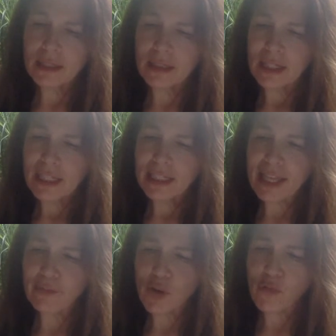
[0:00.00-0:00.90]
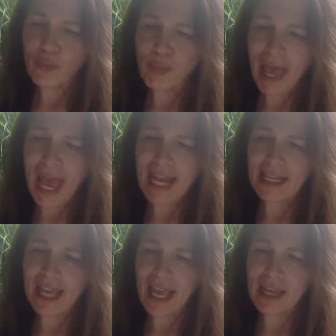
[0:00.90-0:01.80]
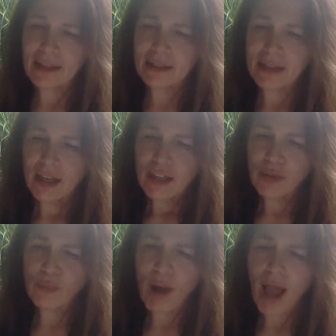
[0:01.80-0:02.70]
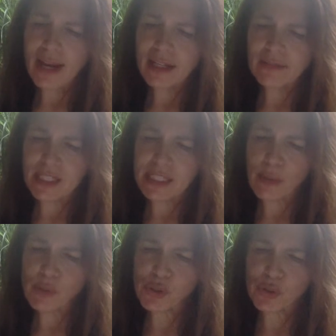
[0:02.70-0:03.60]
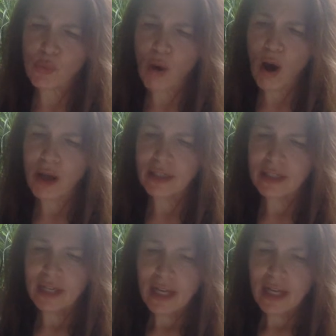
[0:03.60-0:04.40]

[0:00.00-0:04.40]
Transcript: and leftover pancakes, the rind of a summer squash,